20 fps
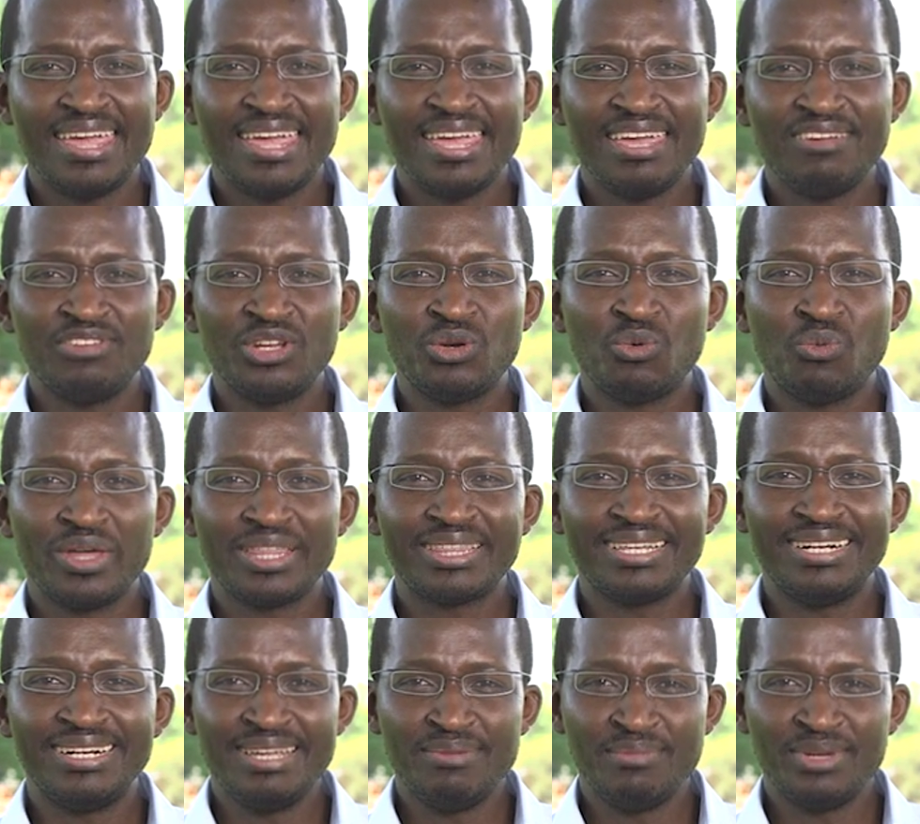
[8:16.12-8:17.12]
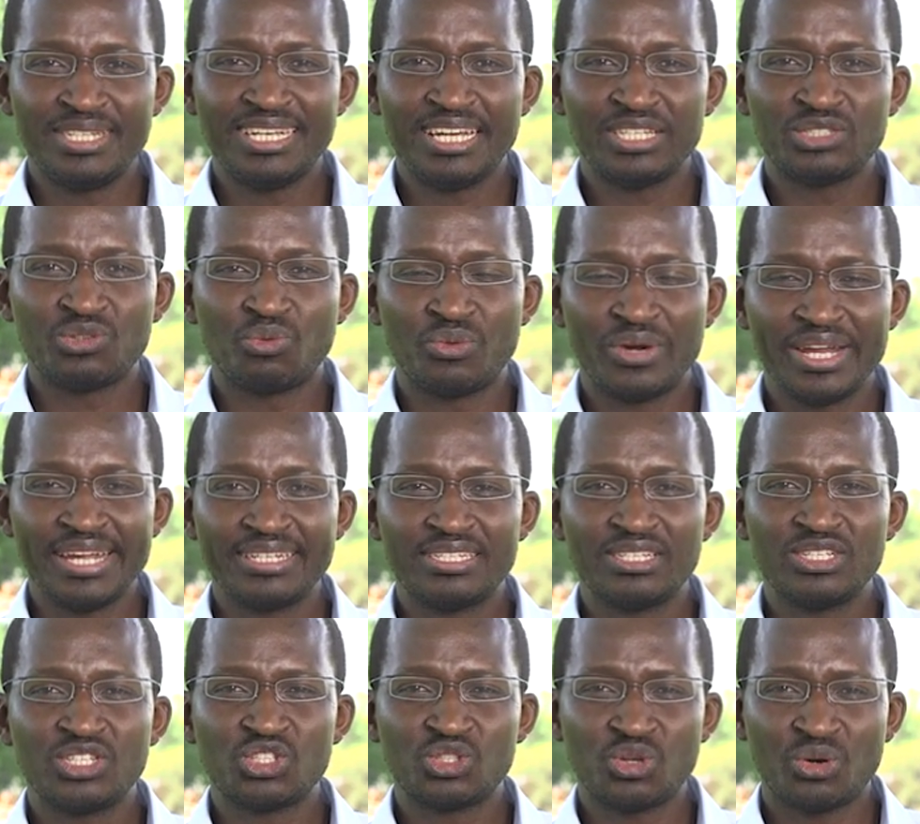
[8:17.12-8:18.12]
even with limited grid
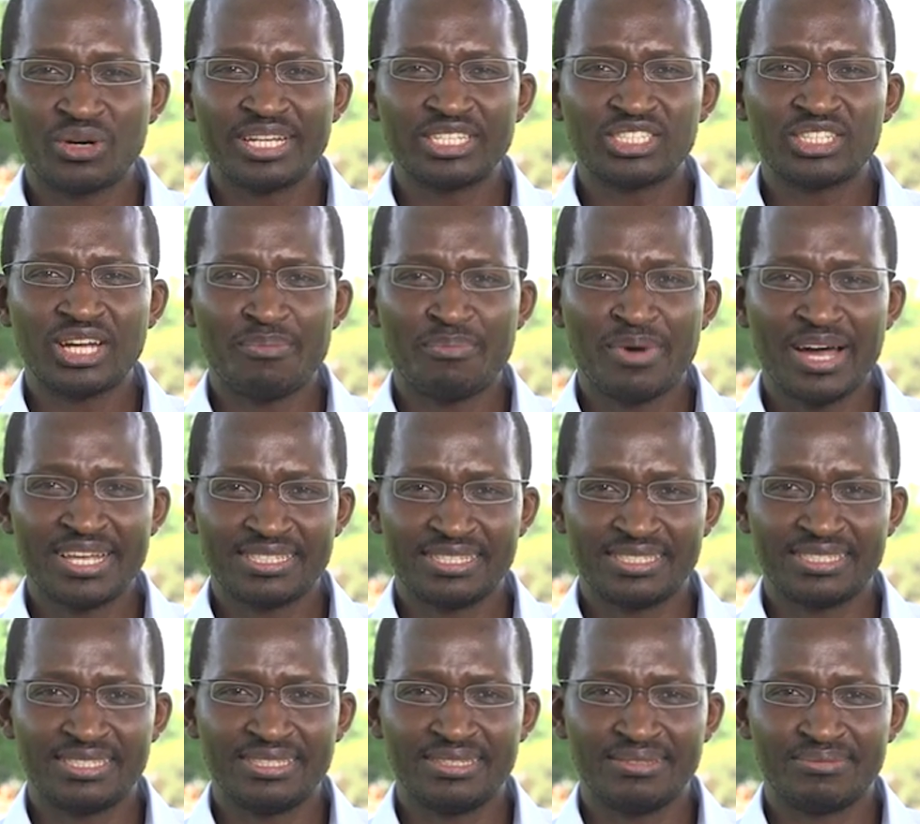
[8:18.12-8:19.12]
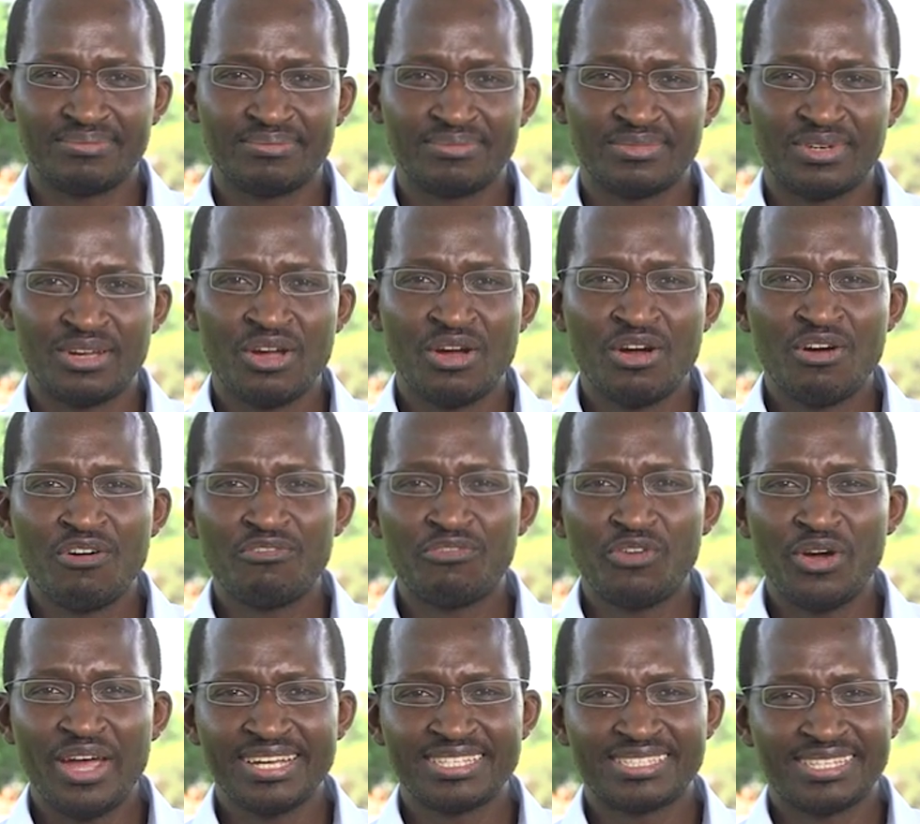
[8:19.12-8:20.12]
storage capacity.
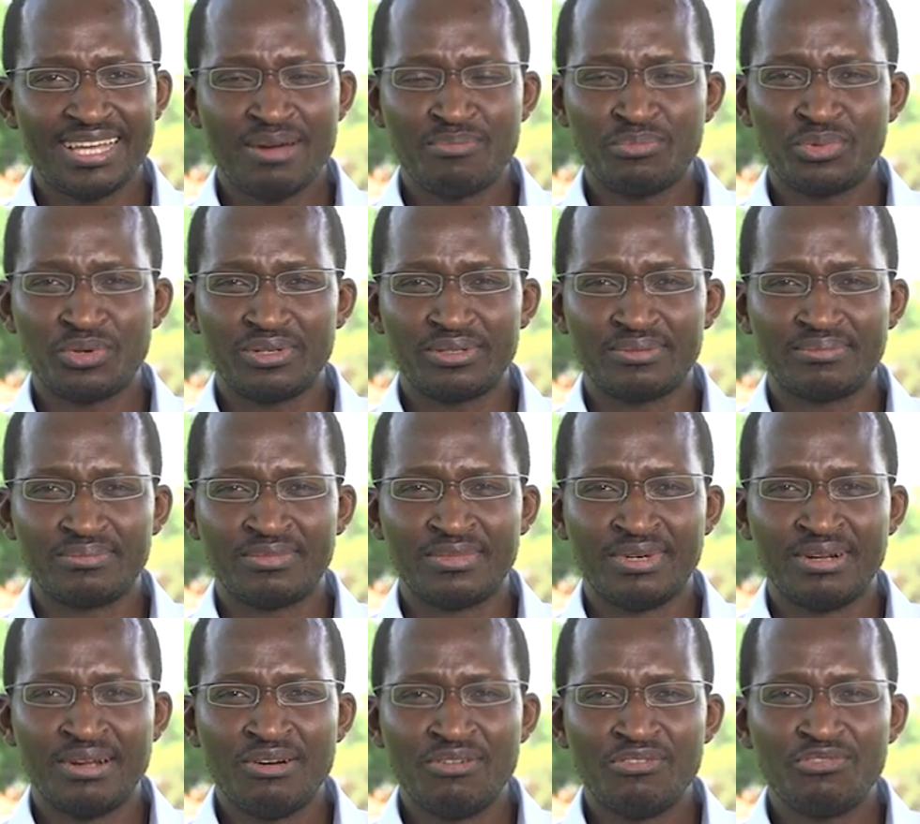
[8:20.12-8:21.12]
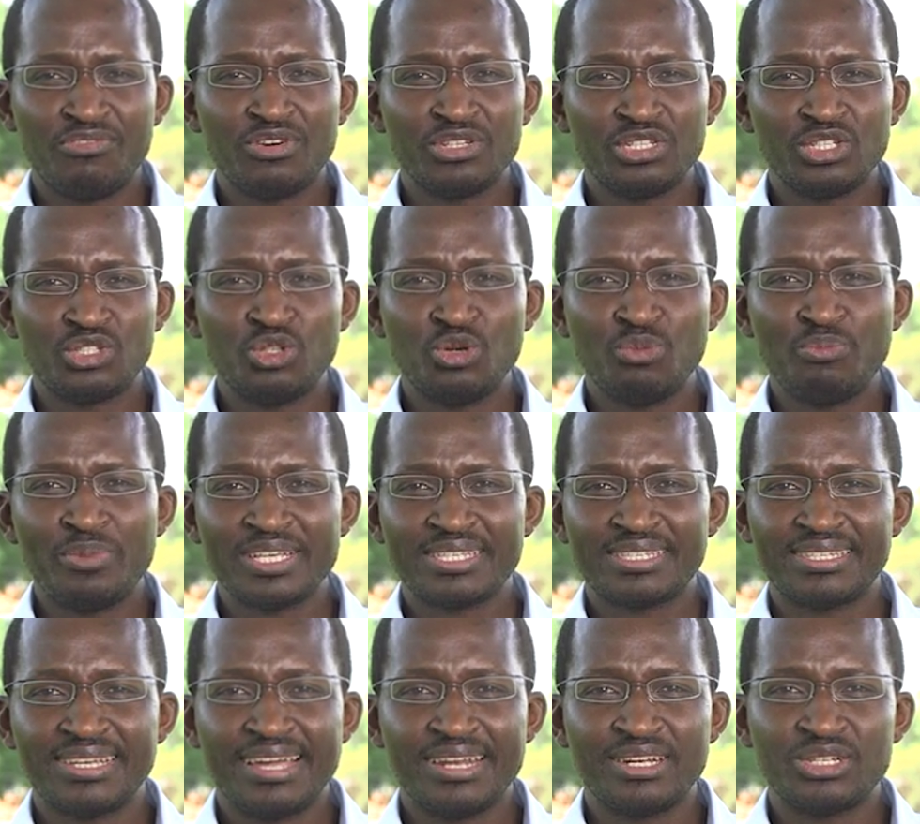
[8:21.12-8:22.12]
For example,
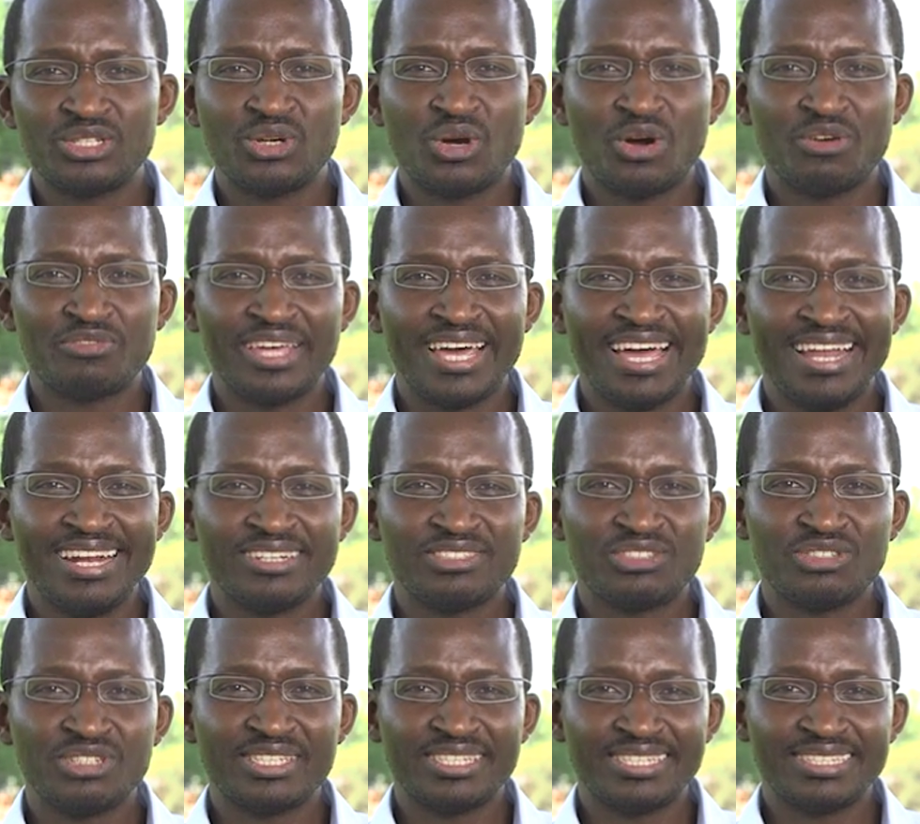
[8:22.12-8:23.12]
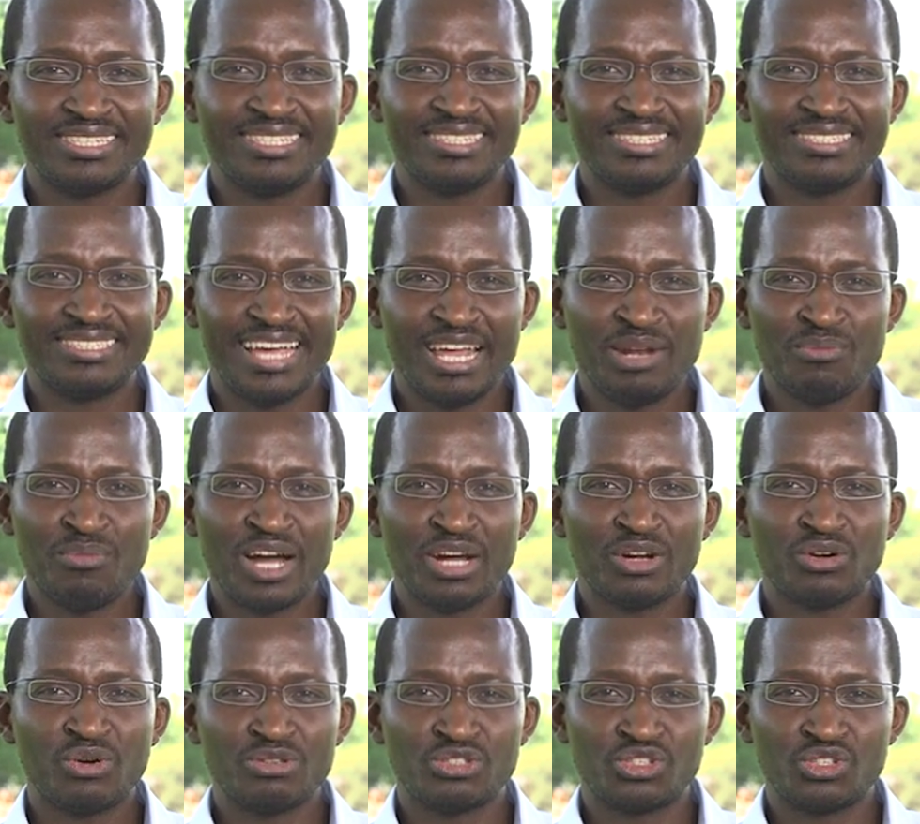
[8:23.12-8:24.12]
42% of the electricity
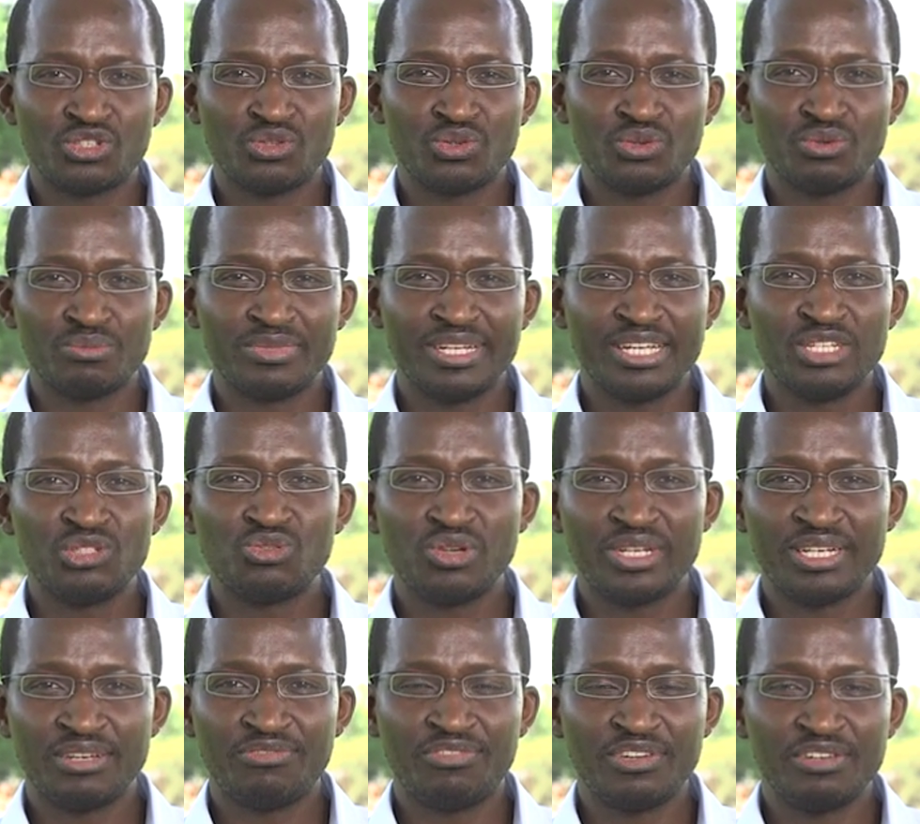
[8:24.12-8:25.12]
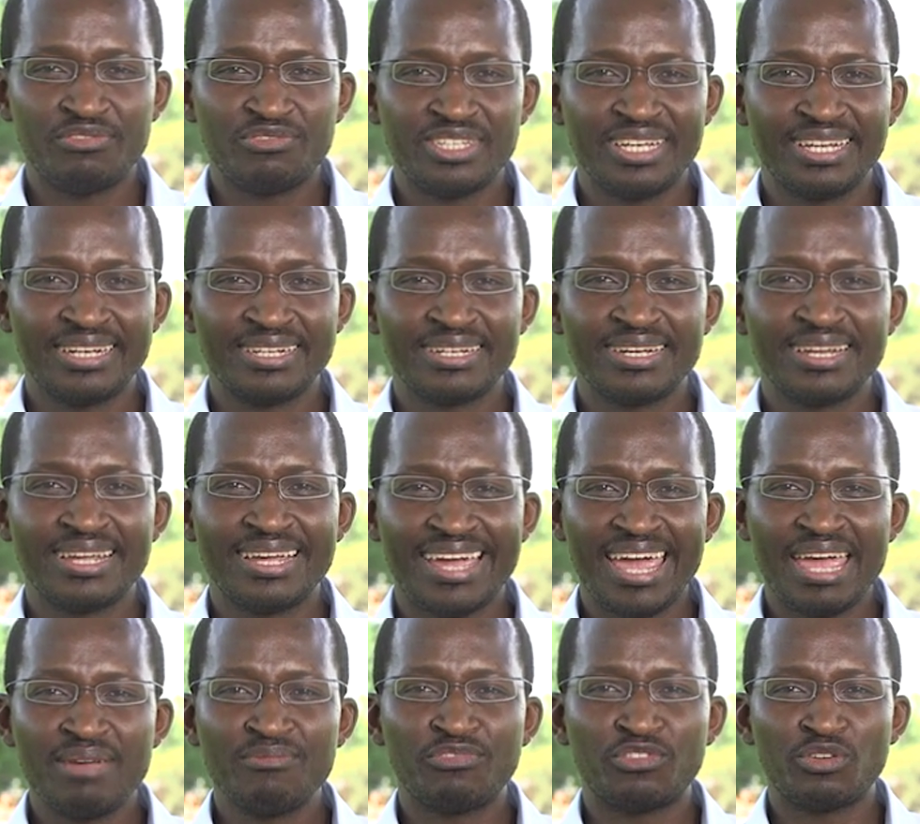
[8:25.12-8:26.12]
Denmark consumed in 2015
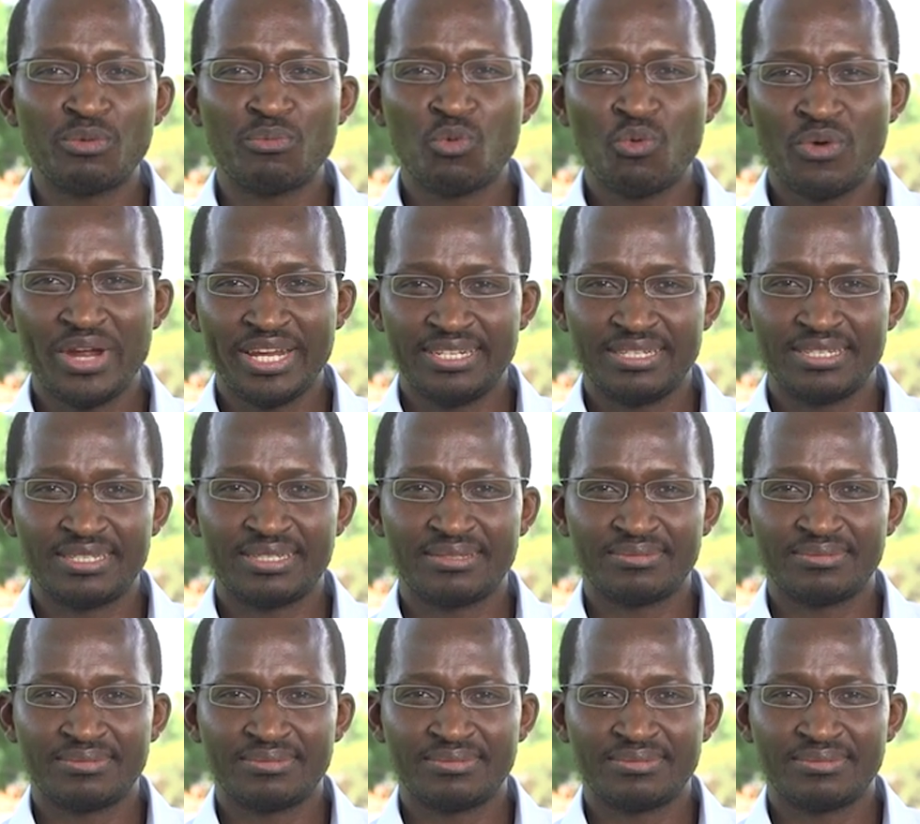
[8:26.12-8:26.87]
came from wind.